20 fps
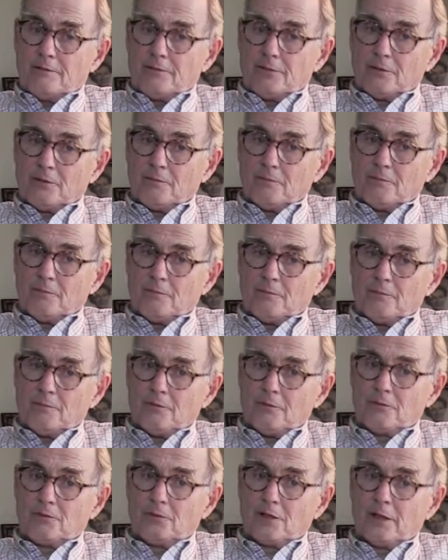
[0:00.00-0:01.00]
from
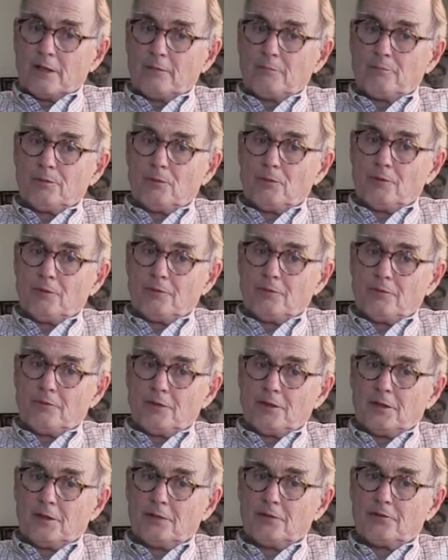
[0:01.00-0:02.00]
the standpoint of
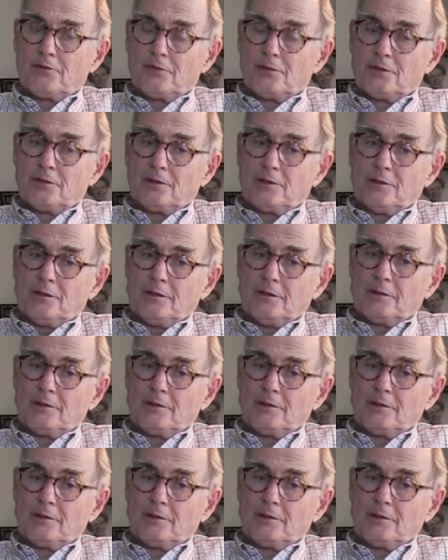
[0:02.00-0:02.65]
the injury,